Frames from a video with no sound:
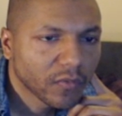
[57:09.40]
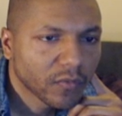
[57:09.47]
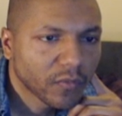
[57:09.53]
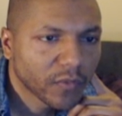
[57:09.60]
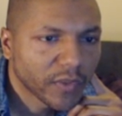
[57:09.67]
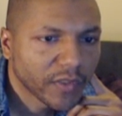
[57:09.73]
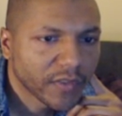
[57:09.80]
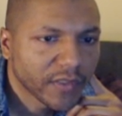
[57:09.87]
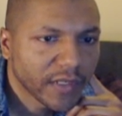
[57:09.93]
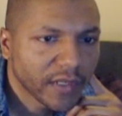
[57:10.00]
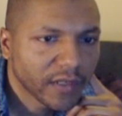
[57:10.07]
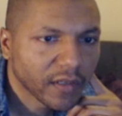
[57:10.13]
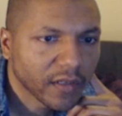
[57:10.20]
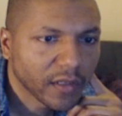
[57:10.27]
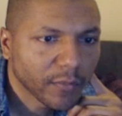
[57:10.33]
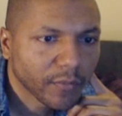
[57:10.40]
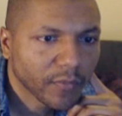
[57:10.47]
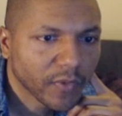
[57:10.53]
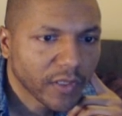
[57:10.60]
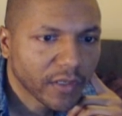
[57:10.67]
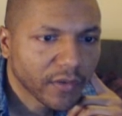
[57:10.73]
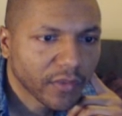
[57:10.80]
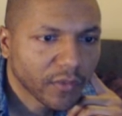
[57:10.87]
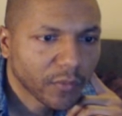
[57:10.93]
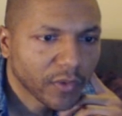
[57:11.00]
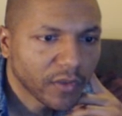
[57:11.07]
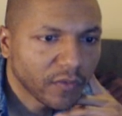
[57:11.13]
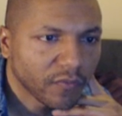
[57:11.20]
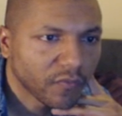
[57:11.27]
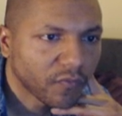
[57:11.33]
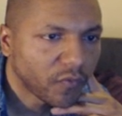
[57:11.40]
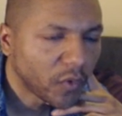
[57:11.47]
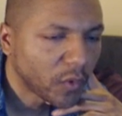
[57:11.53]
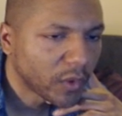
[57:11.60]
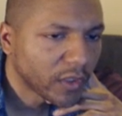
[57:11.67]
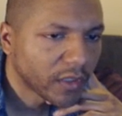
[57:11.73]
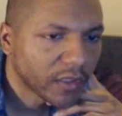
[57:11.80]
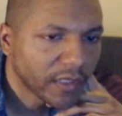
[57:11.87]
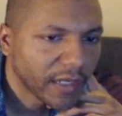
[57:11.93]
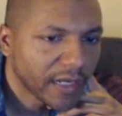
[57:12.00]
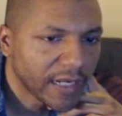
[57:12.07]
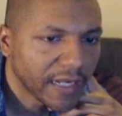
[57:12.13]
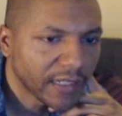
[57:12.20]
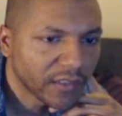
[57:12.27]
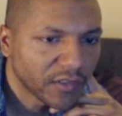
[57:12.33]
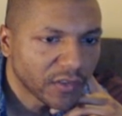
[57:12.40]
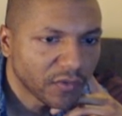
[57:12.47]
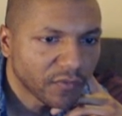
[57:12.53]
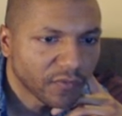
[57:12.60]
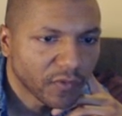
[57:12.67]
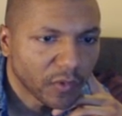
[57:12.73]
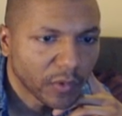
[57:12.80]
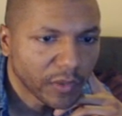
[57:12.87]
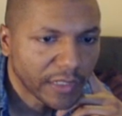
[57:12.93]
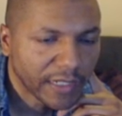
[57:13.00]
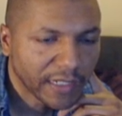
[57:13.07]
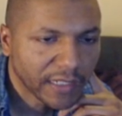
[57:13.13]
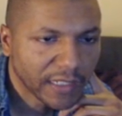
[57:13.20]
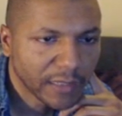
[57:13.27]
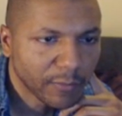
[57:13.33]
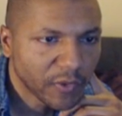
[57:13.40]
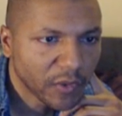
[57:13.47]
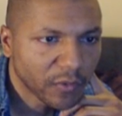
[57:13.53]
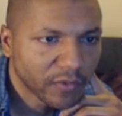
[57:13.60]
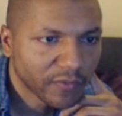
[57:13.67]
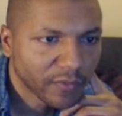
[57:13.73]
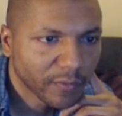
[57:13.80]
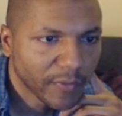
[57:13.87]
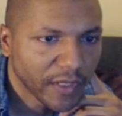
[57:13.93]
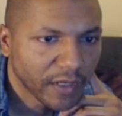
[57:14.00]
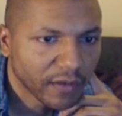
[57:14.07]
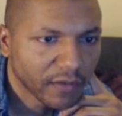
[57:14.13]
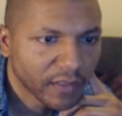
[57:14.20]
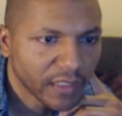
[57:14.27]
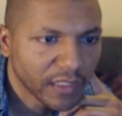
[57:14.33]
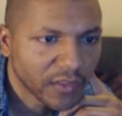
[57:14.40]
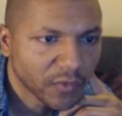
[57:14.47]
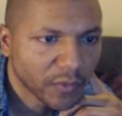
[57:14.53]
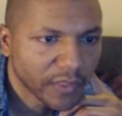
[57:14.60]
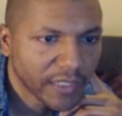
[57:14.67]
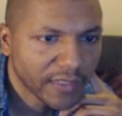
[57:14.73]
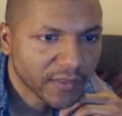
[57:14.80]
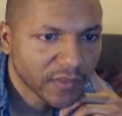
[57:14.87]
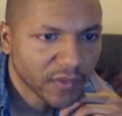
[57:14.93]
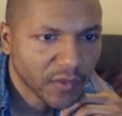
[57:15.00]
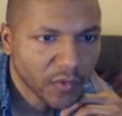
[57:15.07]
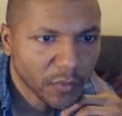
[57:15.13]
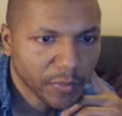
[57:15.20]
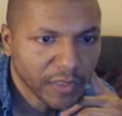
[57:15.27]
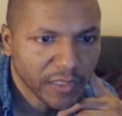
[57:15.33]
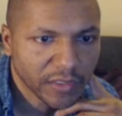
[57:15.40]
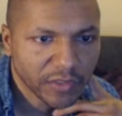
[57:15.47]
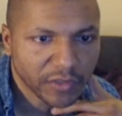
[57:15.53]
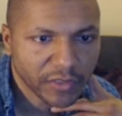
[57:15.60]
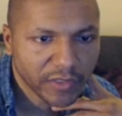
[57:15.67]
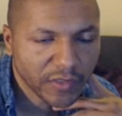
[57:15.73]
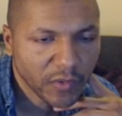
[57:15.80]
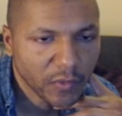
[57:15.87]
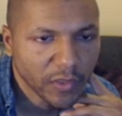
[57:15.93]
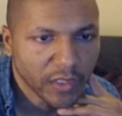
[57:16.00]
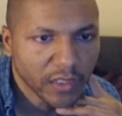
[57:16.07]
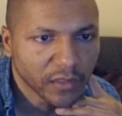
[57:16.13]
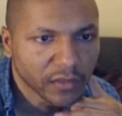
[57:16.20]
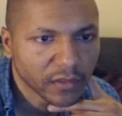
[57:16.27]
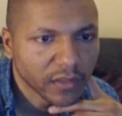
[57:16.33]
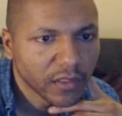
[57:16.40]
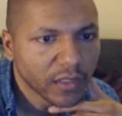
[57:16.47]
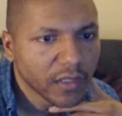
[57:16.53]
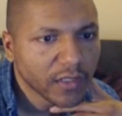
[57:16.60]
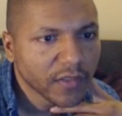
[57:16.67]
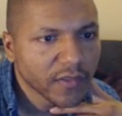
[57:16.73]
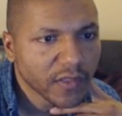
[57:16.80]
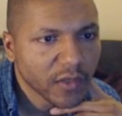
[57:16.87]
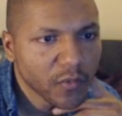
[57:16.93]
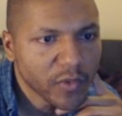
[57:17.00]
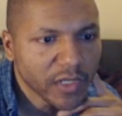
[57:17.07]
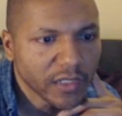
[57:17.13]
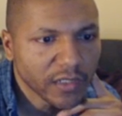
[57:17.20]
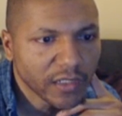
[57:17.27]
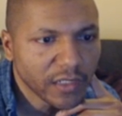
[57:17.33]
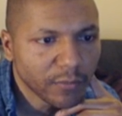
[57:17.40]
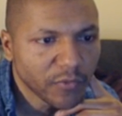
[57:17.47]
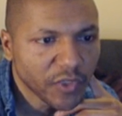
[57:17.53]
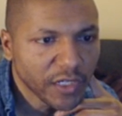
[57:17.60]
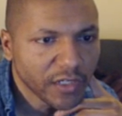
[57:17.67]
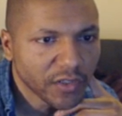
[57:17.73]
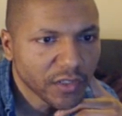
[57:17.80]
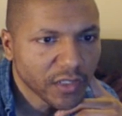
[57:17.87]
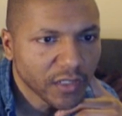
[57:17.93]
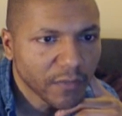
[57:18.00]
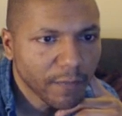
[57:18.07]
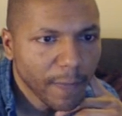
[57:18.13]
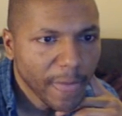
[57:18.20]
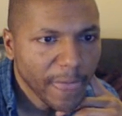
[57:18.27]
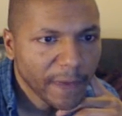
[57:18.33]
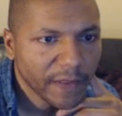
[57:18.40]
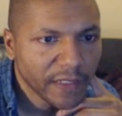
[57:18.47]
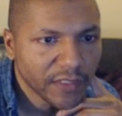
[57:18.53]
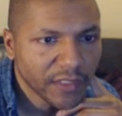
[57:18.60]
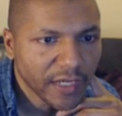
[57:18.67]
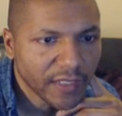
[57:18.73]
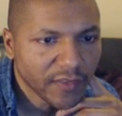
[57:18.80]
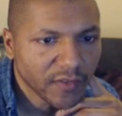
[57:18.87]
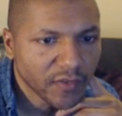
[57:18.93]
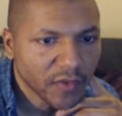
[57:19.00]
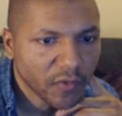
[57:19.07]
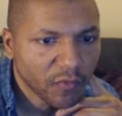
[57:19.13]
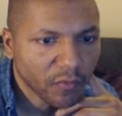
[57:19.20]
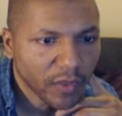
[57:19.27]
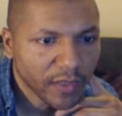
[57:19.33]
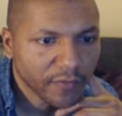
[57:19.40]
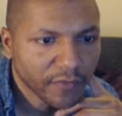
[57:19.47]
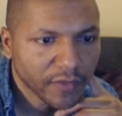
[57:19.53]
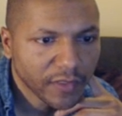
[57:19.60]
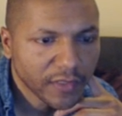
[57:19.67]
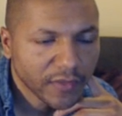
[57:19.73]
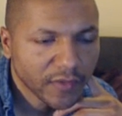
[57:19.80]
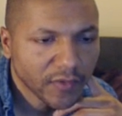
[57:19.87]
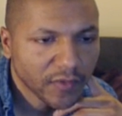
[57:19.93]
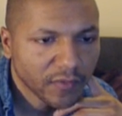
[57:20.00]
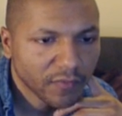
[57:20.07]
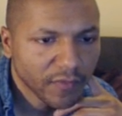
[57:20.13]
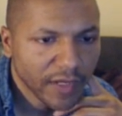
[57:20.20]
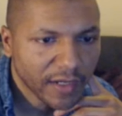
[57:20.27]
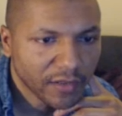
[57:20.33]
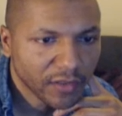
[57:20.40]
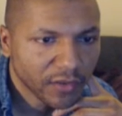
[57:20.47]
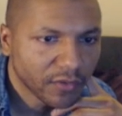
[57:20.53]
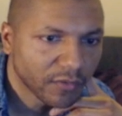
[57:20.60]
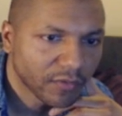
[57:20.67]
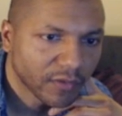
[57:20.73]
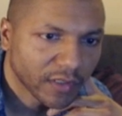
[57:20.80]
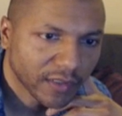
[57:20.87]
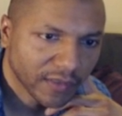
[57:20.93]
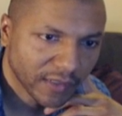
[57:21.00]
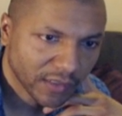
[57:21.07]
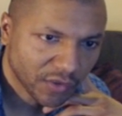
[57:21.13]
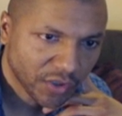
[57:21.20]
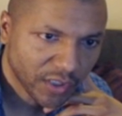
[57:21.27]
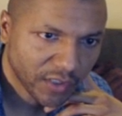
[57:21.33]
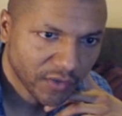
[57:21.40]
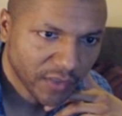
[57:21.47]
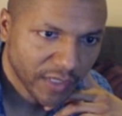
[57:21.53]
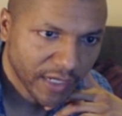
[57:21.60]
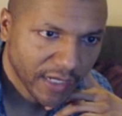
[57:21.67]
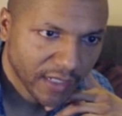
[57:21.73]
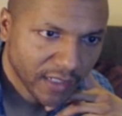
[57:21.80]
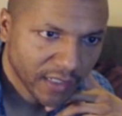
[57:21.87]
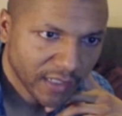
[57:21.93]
we're just setting it up layer three, four, and I just do four. I can keep going from there, and each one has its own picture and its own color so that we can keep changing it. Each has its own roughness, value, because I can change that.